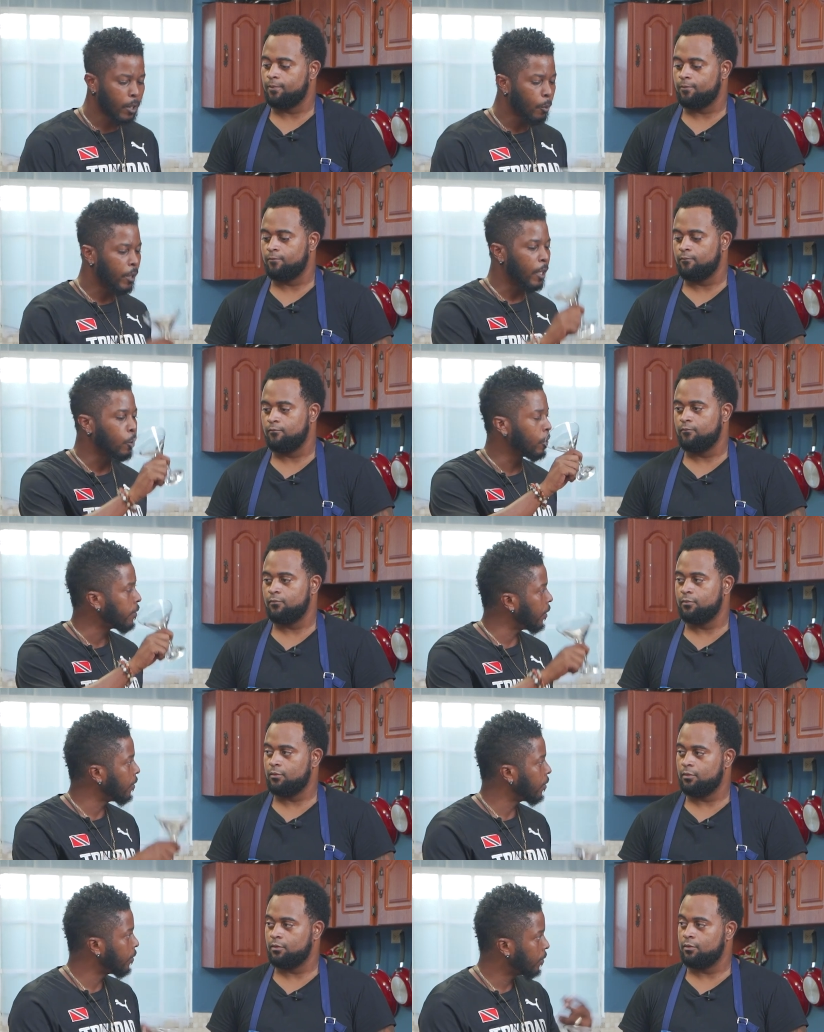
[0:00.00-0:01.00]
Speaker 1: when you go to
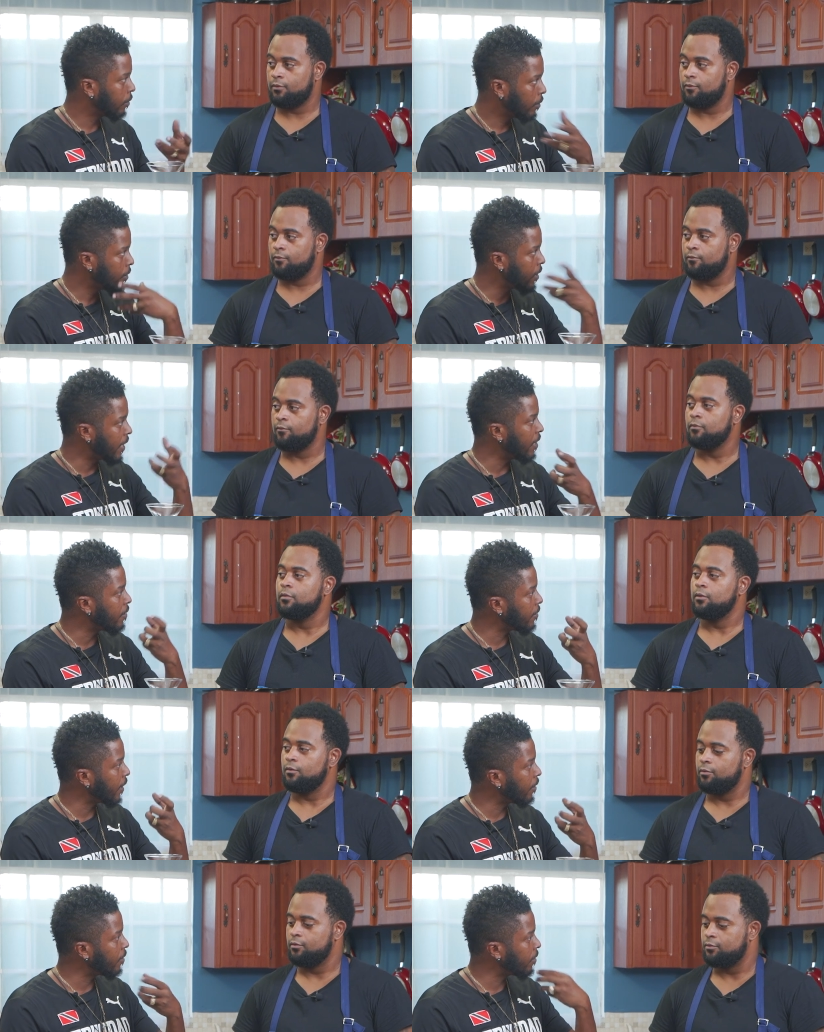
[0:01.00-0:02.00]
it. You get the
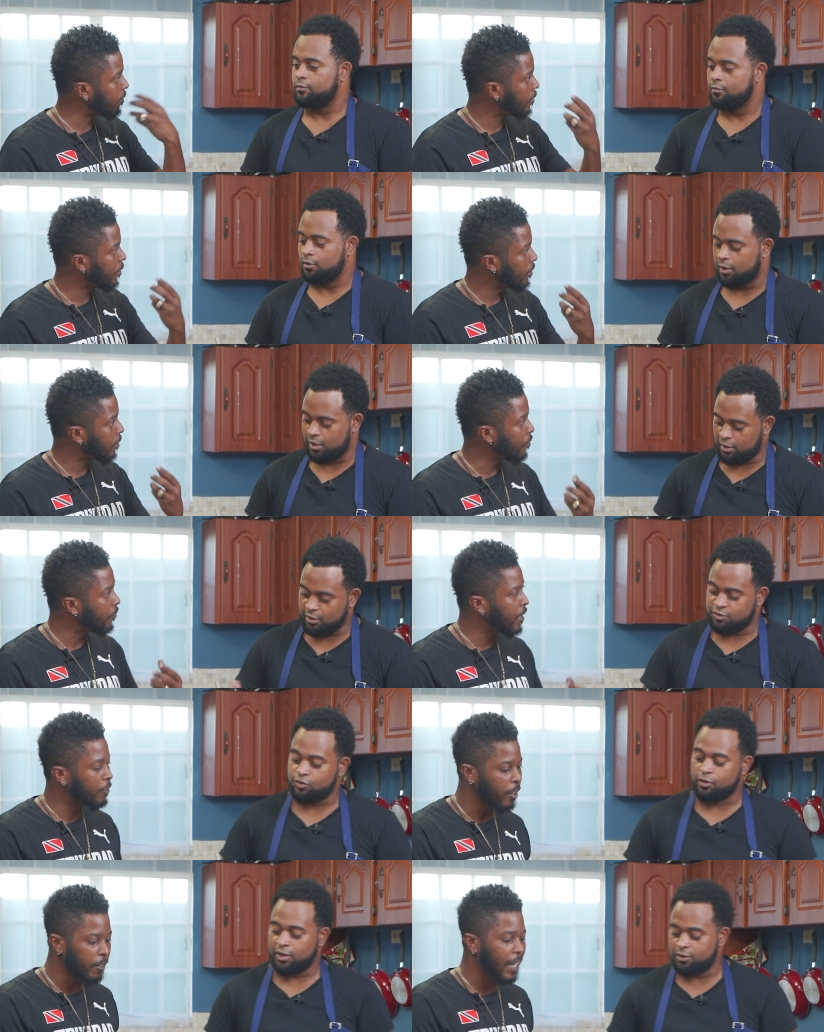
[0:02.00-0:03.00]
scents,
Speaker 2: you get the
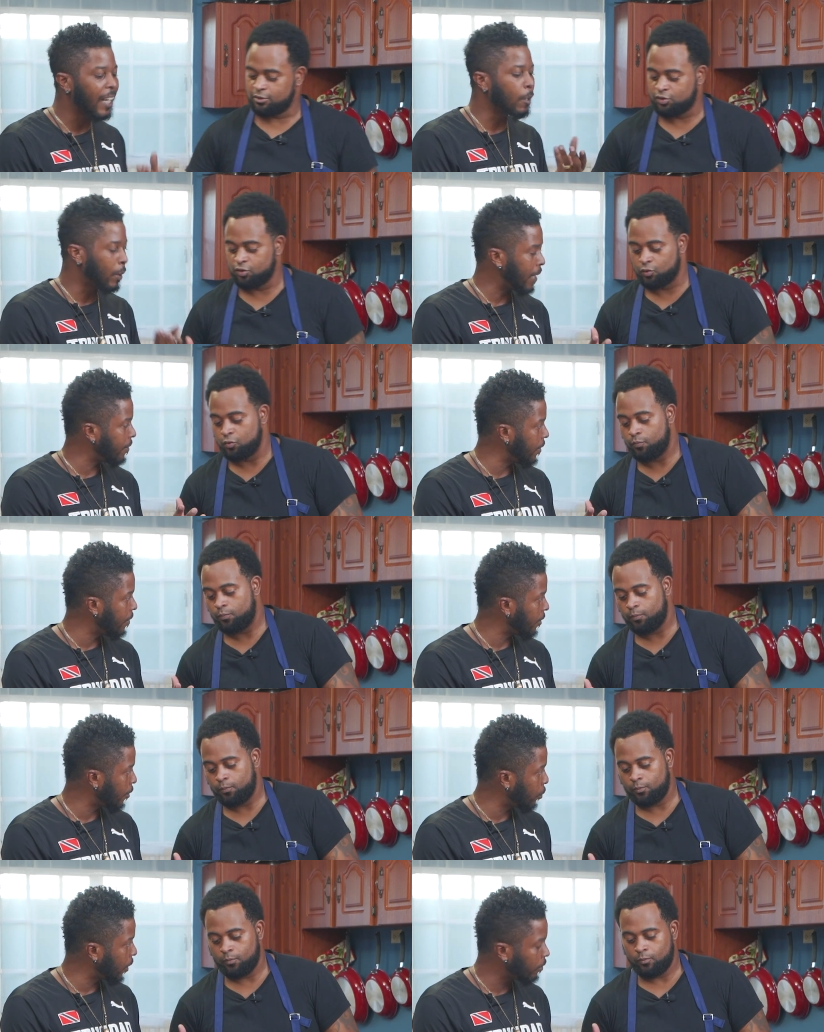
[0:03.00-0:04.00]
flavors, right. and you so, get the taste
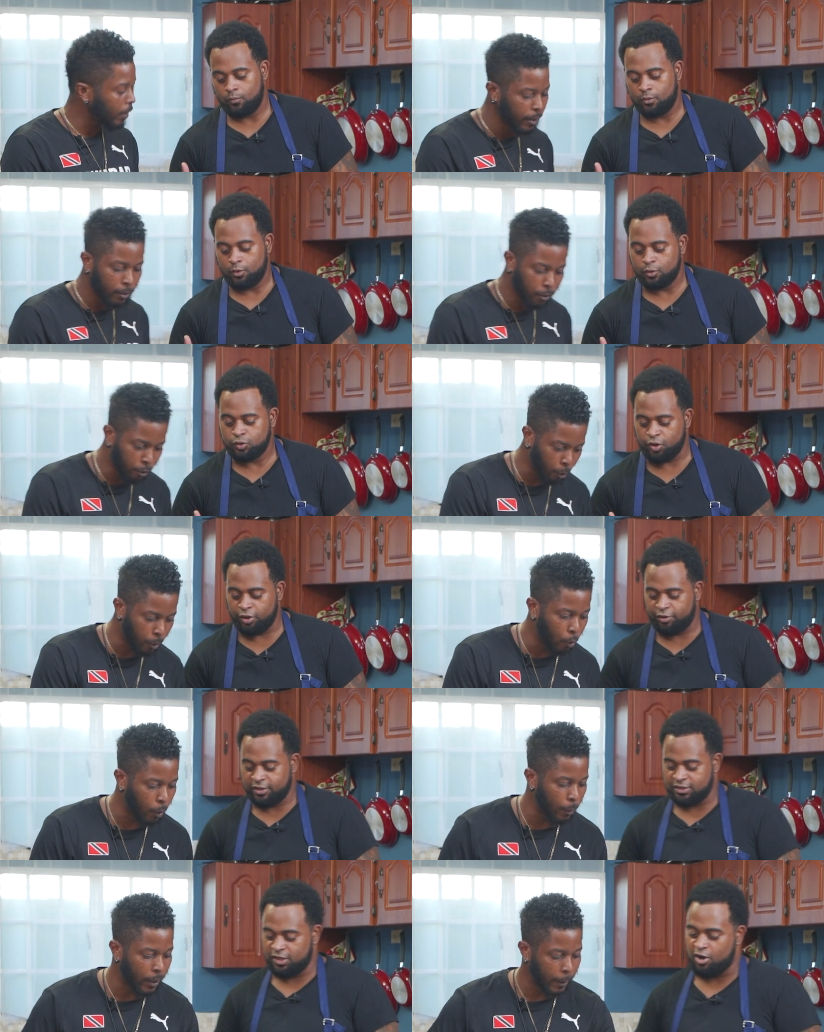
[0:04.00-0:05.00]
as well, right? So, so you're
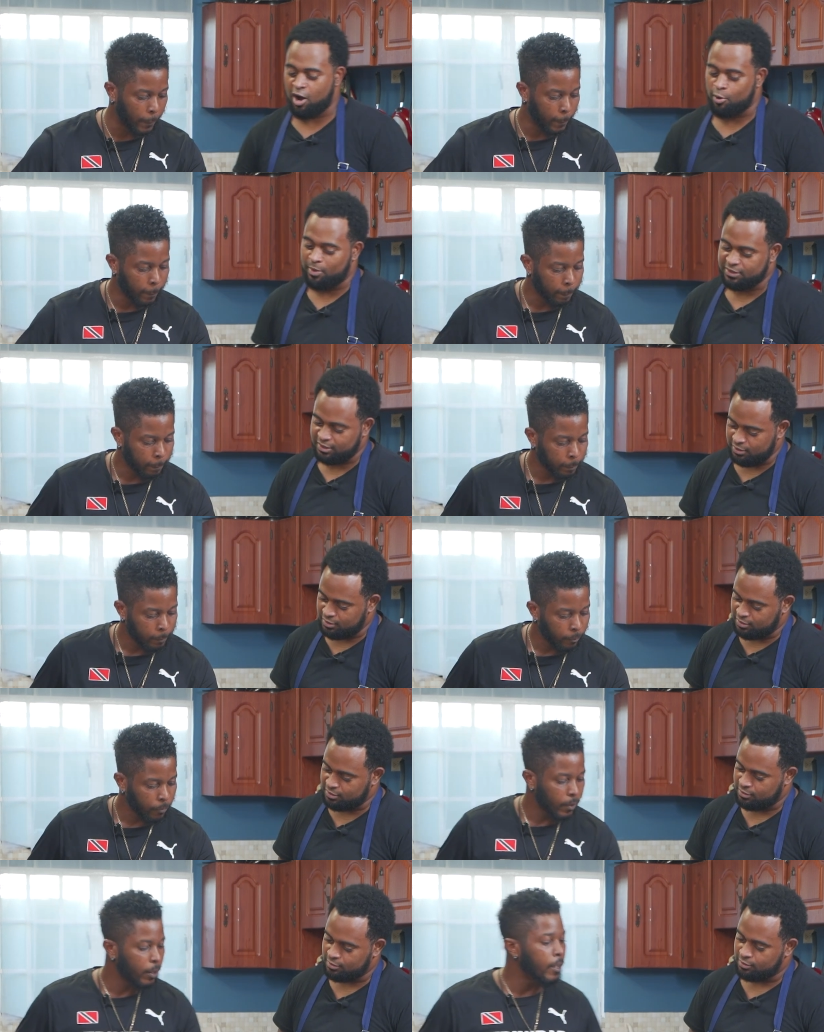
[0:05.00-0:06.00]
creating the
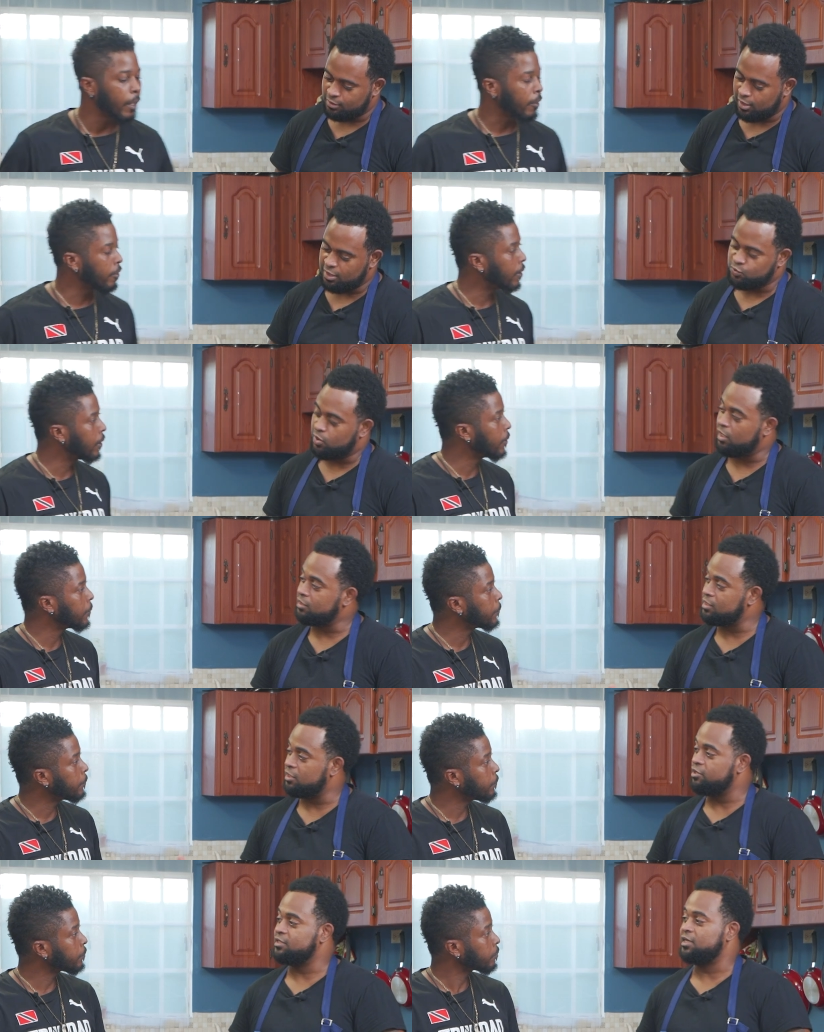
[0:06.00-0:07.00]
aromatics, yes. as well as
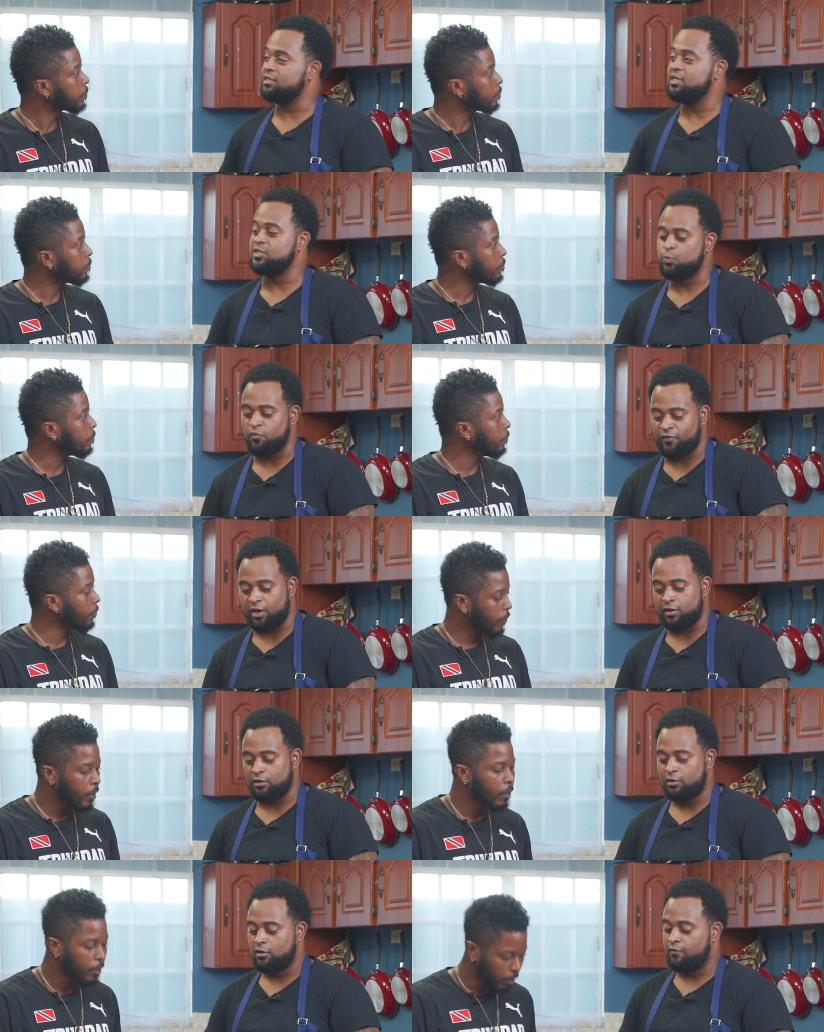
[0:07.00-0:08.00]
creating a taste profile
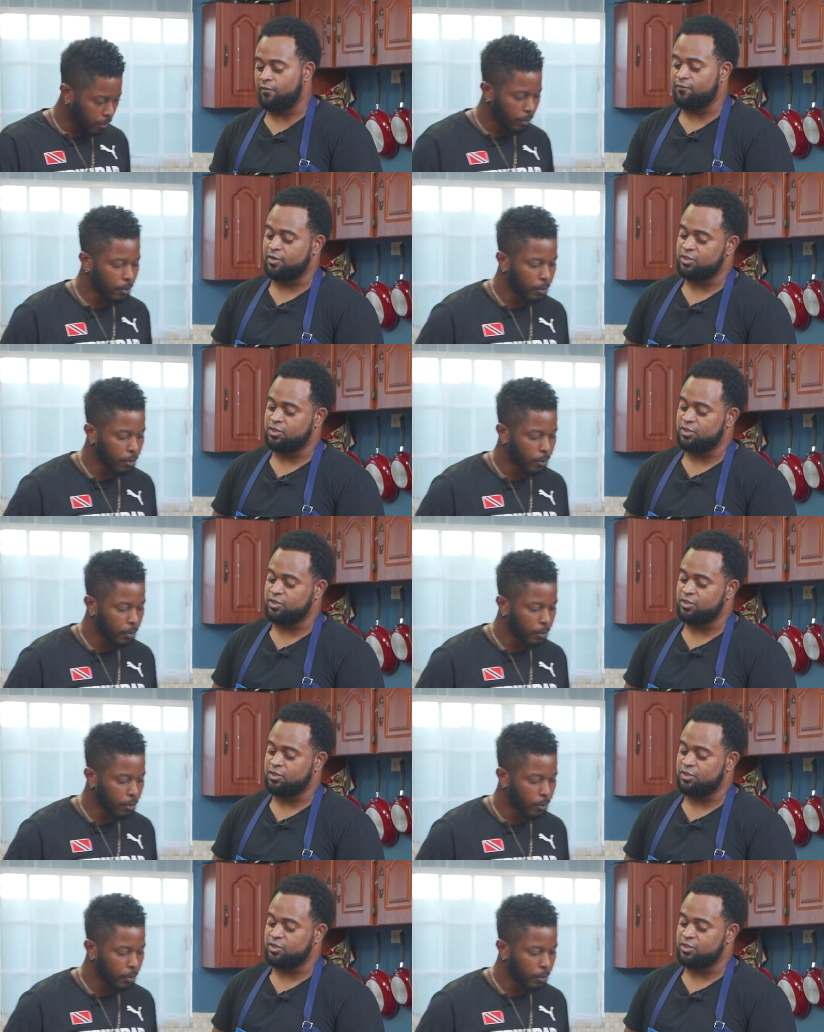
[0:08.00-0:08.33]
for if